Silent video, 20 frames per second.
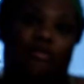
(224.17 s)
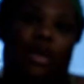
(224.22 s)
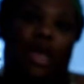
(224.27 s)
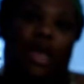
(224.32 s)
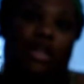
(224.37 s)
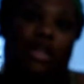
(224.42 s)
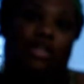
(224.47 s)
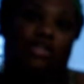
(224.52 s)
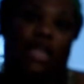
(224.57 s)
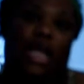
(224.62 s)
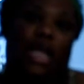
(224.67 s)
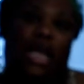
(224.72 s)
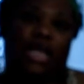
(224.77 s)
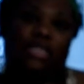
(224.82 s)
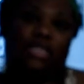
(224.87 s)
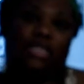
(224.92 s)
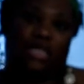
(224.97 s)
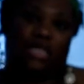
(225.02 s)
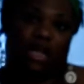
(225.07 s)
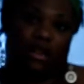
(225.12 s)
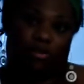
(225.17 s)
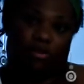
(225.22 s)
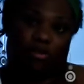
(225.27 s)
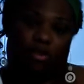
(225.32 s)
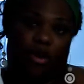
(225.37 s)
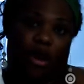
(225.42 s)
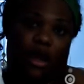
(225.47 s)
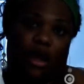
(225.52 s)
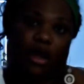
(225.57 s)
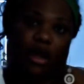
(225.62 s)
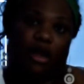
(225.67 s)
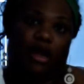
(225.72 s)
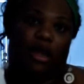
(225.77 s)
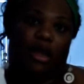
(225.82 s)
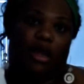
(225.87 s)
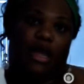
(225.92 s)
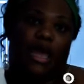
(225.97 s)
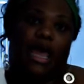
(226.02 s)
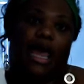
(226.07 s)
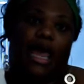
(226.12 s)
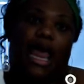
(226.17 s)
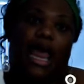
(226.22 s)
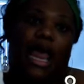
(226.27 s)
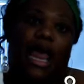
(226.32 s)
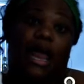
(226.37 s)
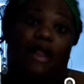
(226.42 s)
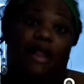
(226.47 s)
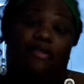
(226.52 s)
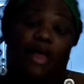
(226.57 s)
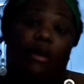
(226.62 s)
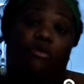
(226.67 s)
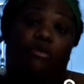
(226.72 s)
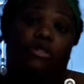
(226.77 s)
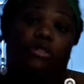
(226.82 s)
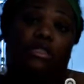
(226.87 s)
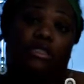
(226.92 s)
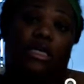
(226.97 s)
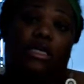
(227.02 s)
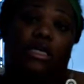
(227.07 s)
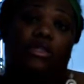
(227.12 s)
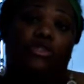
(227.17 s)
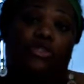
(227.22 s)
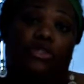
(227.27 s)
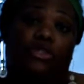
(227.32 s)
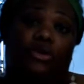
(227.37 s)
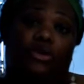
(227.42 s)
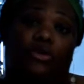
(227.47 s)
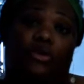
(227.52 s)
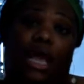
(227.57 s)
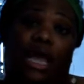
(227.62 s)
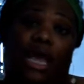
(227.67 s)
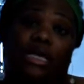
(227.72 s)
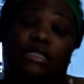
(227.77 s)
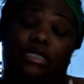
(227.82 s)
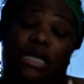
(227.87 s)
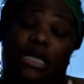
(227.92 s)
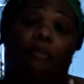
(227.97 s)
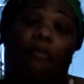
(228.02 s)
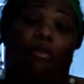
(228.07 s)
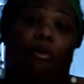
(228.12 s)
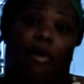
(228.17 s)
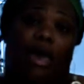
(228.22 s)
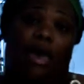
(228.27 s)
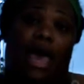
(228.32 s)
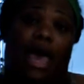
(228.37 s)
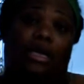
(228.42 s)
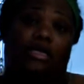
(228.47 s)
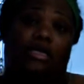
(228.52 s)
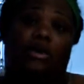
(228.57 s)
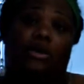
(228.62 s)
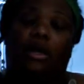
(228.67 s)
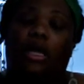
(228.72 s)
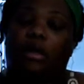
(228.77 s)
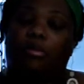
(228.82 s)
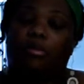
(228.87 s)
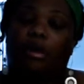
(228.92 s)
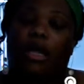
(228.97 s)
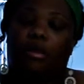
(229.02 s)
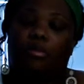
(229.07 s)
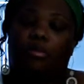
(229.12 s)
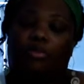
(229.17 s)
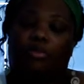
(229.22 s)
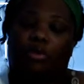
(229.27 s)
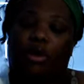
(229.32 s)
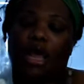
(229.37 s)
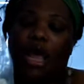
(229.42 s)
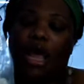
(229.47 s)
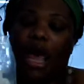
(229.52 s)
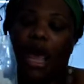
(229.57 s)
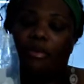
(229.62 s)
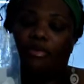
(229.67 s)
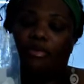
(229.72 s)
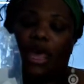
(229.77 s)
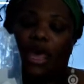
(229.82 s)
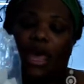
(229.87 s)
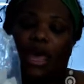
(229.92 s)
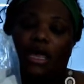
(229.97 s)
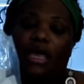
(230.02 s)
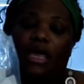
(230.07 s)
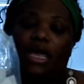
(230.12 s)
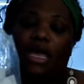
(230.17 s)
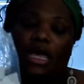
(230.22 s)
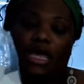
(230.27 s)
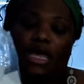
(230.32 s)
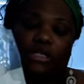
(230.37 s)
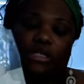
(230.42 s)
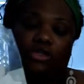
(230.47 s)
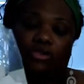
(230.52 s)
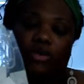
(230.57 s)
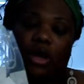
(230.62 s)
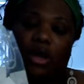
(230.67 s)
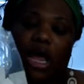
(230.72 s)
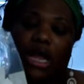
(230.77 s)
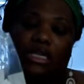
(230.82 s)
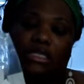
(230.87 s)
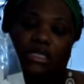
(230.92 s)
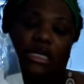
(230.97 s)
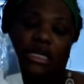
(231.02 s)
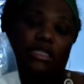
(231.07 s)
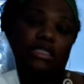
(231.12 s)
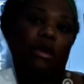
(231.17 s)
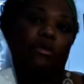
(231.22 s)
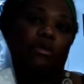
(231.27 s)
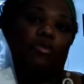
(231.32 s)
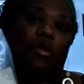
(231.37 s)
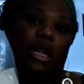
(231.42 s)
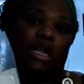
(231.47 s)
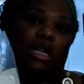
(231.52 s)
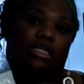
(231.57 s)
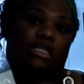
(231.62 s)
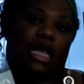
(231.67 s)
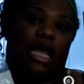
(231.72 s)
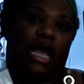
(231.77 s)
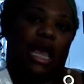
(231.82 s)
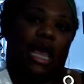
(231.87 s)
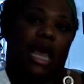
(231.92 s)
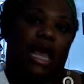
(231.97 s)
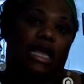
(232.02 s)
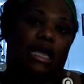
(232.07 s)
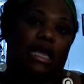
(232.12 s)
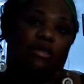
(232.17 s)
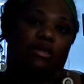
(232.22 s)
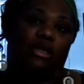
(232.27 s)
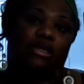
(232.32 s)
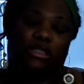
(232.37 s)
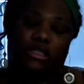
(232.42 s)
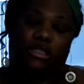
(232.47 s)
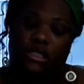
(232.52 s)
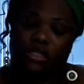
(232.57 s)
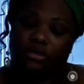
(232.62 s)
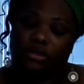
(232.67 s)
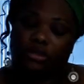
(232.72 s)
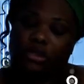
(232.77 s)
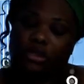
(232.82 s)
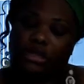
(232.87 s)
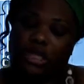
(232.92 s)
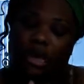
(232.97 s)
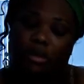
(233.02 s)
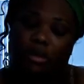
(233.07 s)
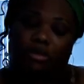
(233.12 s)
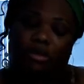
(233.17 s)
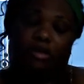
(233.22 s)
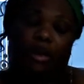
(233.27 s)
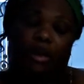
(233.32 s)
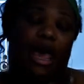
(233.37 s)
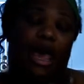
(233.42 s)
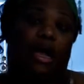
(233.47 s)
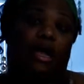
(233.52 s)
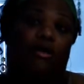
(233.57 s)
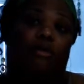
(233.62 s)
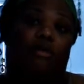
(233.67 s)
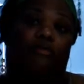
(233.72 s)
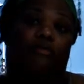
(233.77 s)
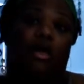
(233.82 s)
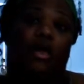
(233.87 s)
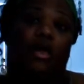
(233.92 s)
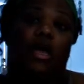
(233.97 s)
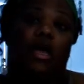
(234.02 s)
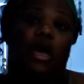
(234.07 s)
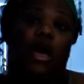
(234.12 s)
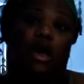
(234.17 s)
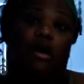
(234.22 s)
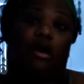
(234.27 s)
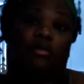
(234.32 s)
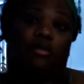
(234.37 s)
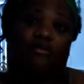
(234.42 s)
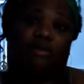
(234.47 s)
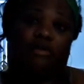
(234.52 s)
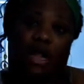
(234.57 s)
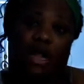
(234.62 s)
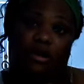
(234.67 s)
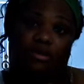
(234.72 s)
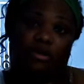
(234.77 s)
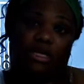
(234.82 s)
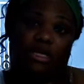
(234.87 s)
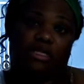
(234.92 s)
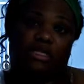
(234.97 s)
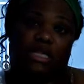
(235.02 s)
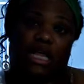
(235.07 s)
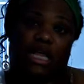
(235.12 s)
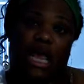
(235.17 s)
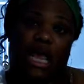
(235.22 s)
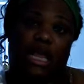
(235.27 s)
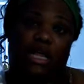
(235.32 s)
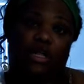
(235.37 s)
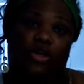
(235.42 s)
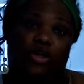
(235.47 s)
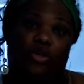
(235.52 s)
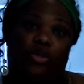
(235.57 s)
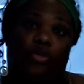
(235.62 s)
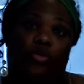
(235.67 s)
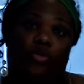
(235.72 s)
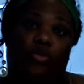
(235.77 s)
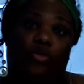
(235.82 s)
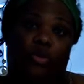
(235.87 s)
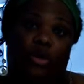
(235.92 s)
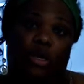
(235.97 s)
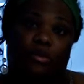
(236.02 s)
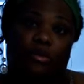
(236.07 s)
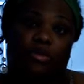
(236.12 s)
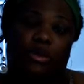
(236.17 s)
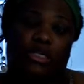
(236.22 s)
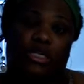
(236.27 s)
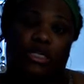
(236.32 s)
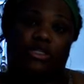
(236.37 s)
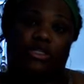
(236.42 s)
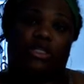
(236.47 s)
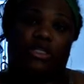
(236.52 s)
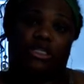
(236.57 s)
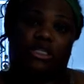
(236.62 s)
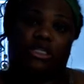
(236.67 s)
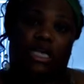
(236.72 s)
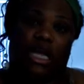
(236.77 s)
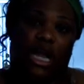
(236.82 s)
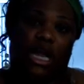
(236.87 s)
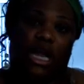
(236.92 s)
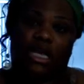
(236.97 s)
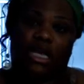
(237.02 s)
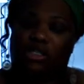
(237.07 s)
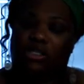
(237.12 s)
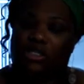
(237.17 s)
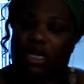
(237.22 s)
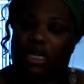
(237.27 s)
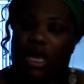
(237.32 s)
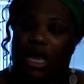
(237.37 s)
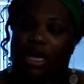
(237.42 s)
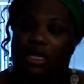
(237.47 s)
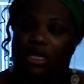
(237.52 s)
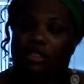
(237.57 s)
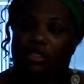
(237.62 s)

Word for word: Advantage and Celebrate and they will send you a sample pack. So anybody pre-op that is trying to test out products like I am, they'll send you a sample pack of uh, the vitamins that you would potentially take each day.